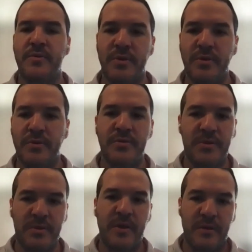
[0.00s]
so when
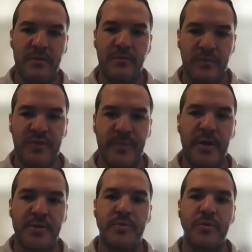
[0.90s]
used in that
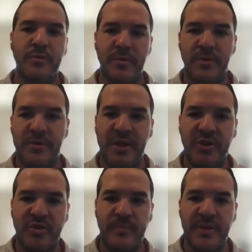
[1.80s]
responsible,
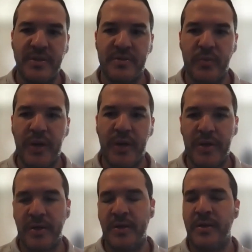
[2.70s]
intention-based way,